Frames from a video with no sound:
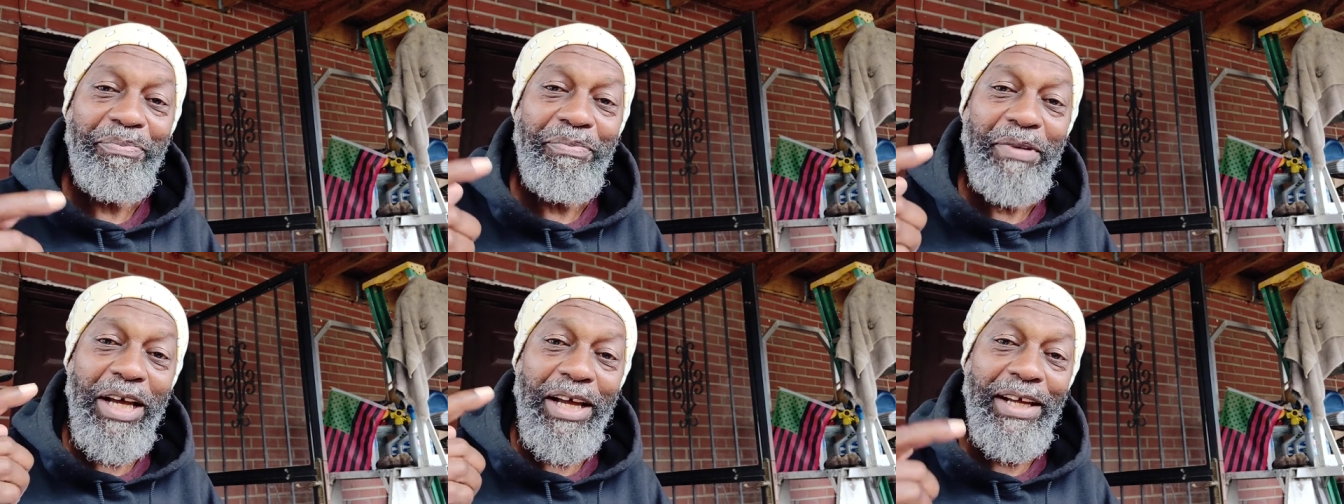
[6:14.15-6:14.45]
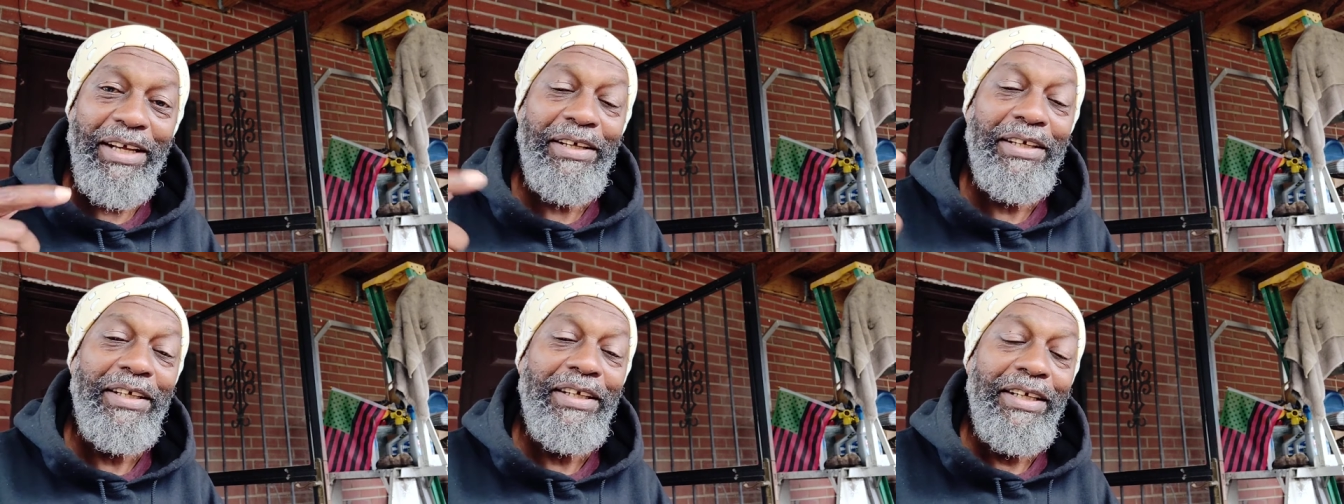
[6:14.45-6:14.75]

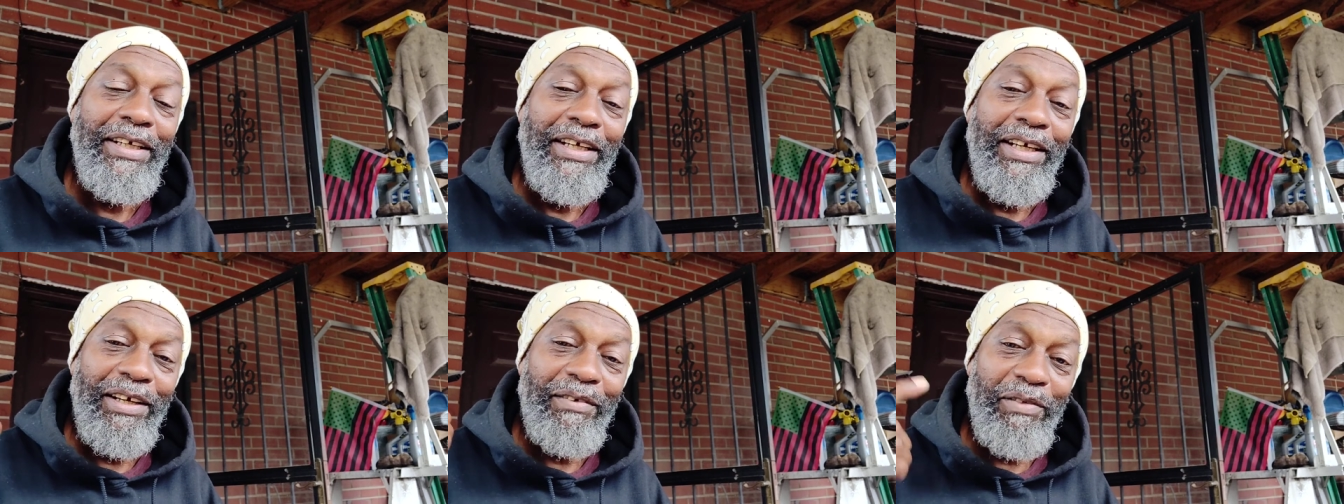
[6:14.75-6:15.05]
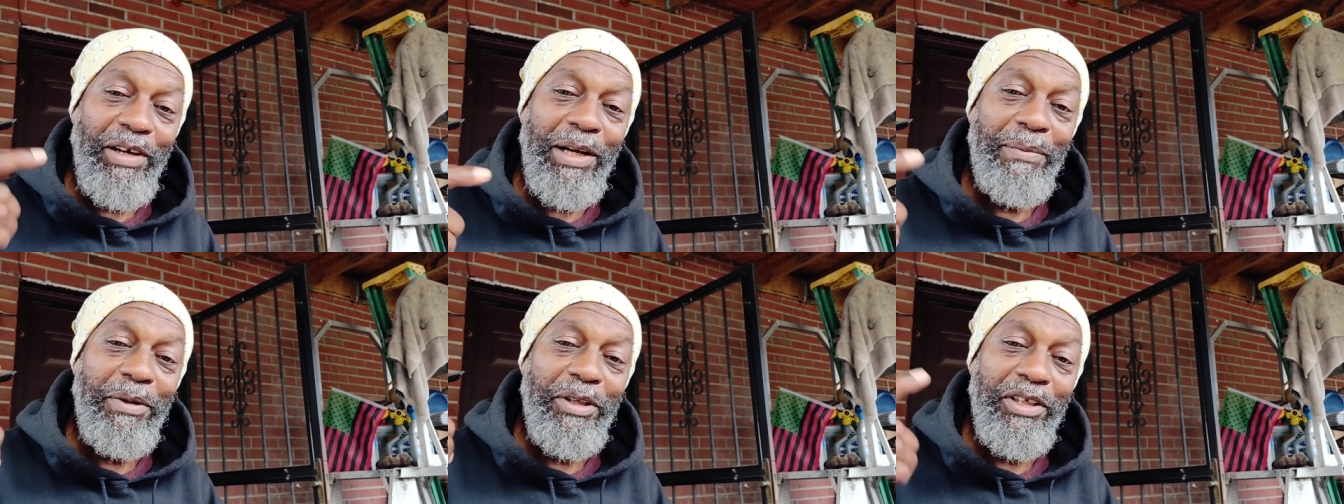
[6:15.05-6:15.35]
my
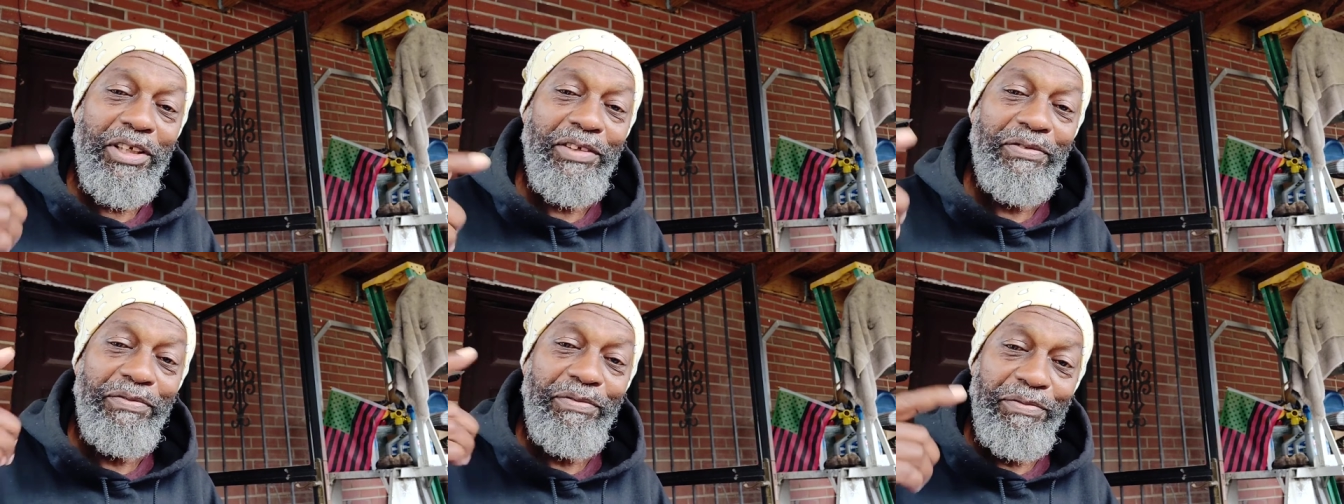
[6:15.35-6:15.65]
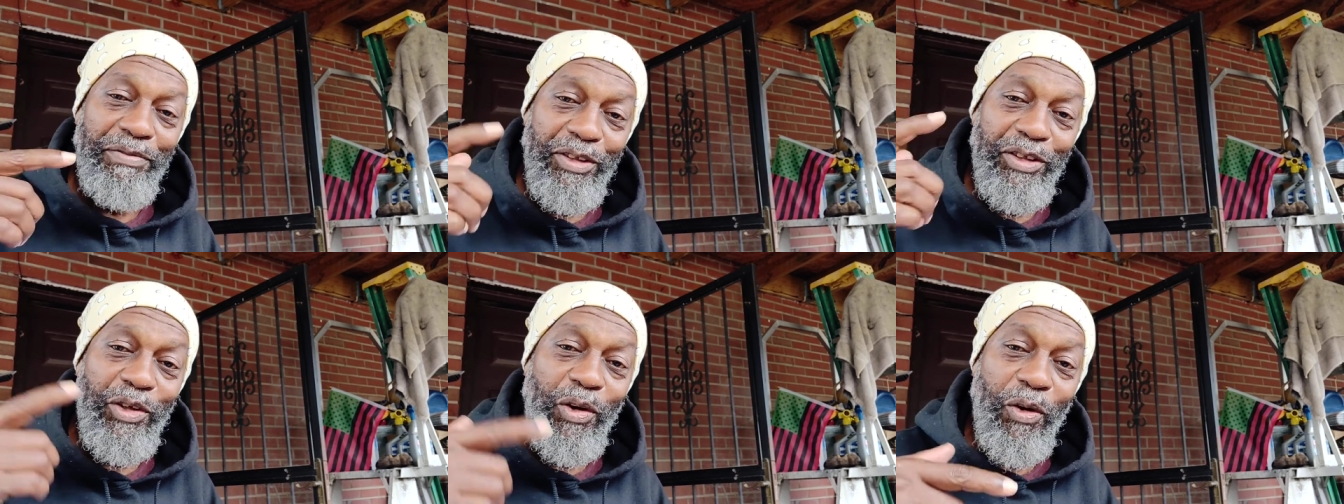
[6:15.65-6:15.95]
grandmother's
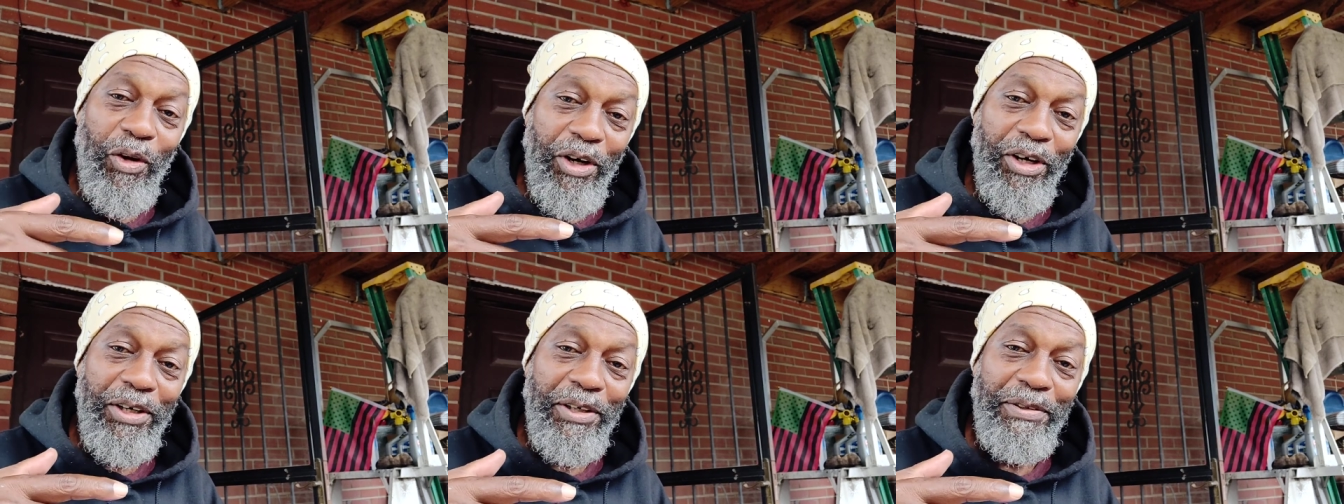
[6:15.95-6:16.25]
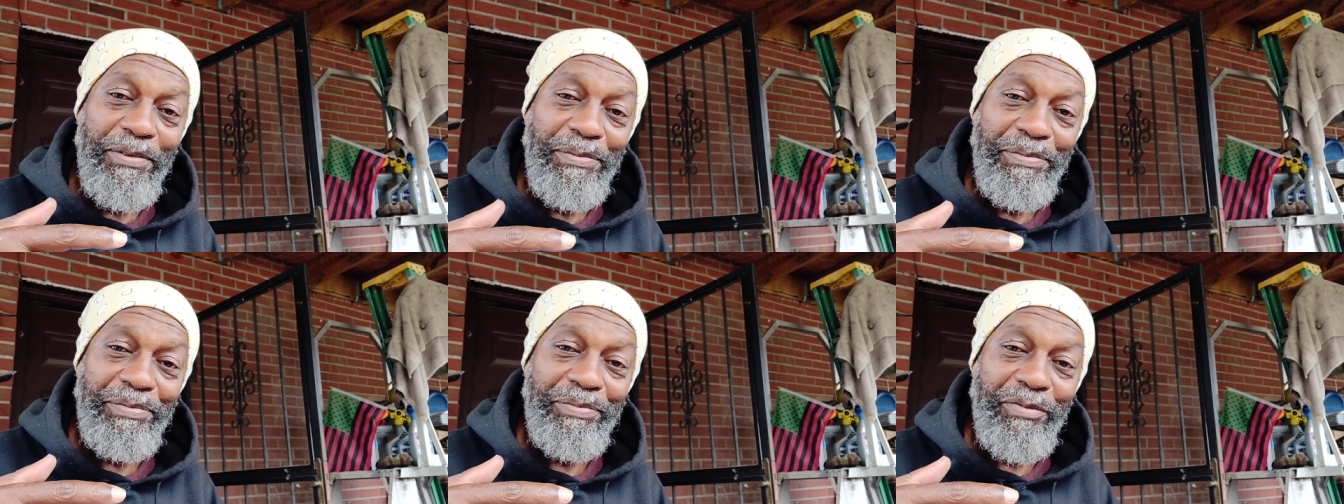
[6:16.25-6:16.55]
daughter,
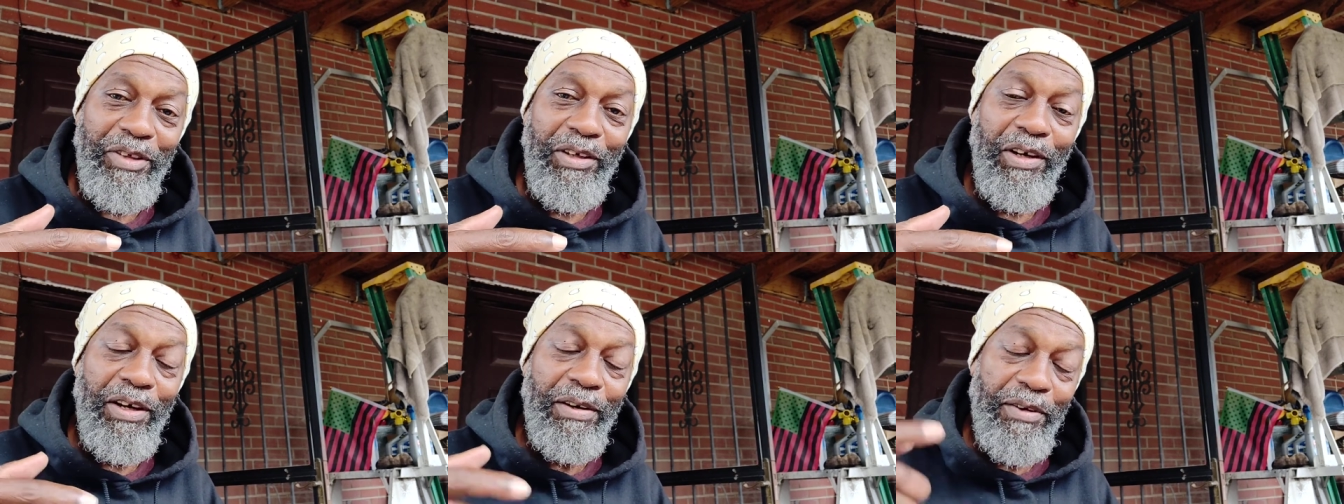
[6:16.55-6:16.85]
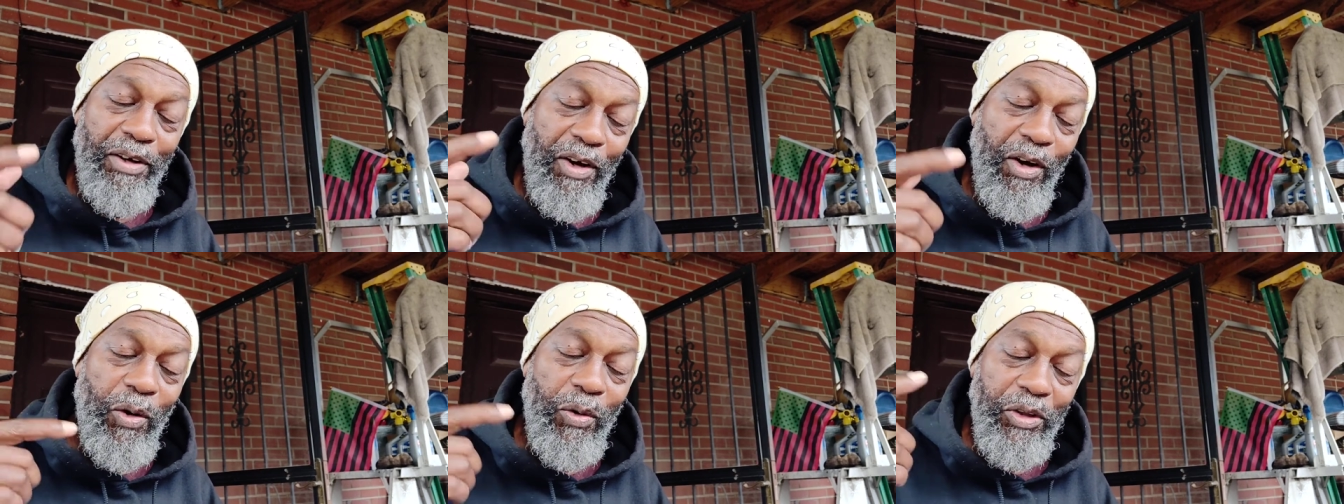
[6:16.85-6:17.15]

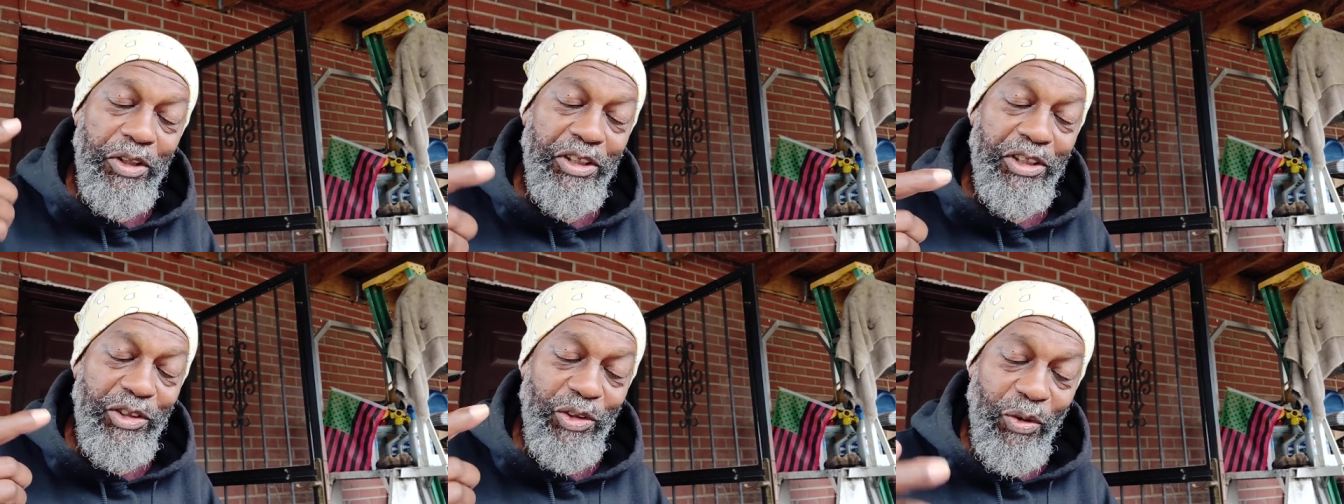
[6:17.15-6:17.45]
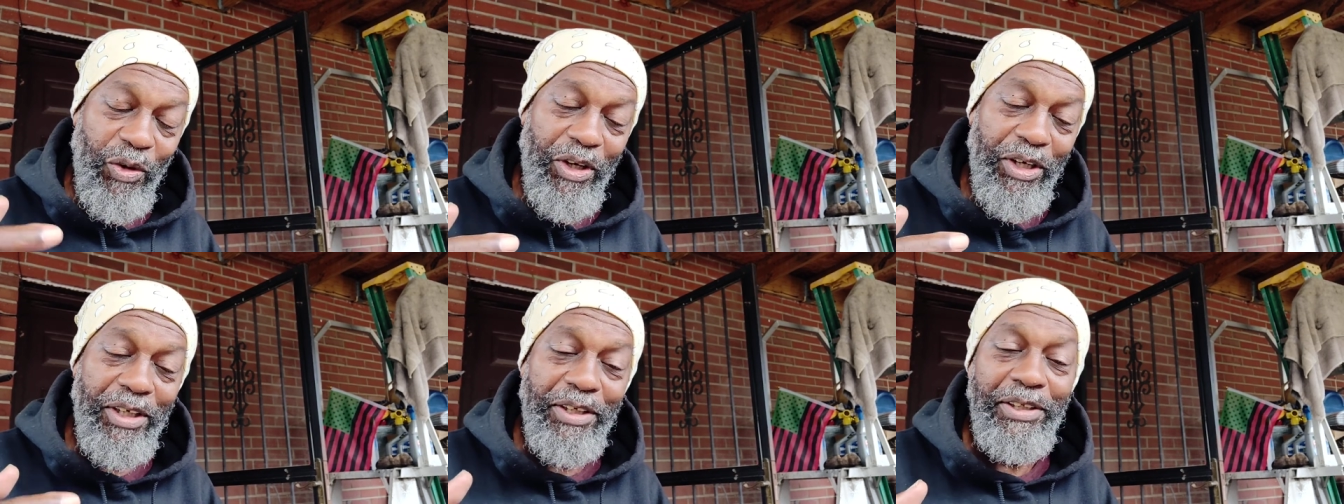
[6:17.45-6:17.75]
well, oldest
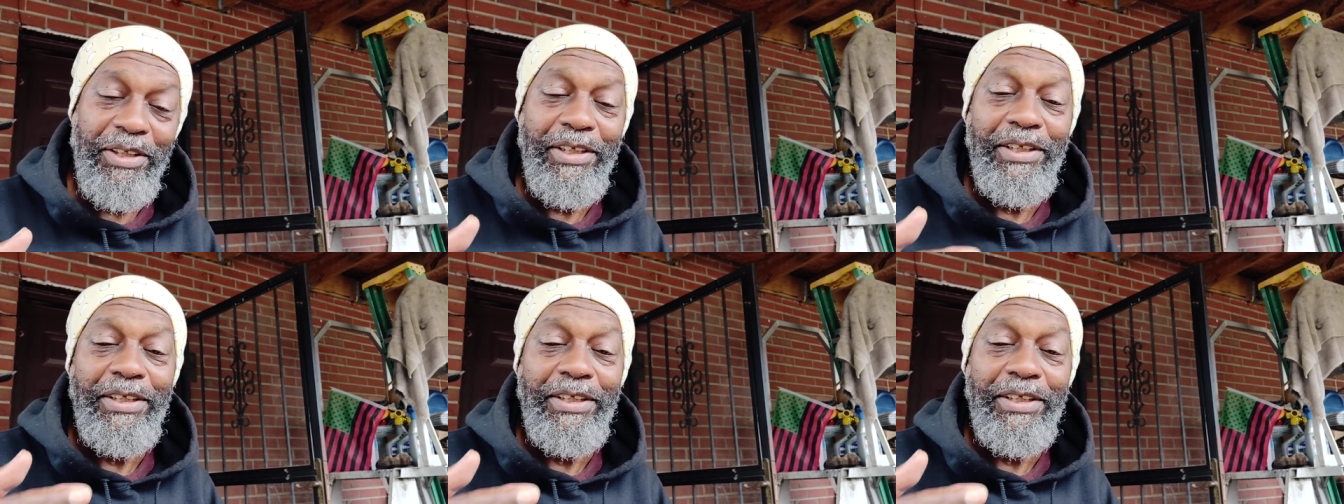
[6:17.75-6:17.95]
daughter,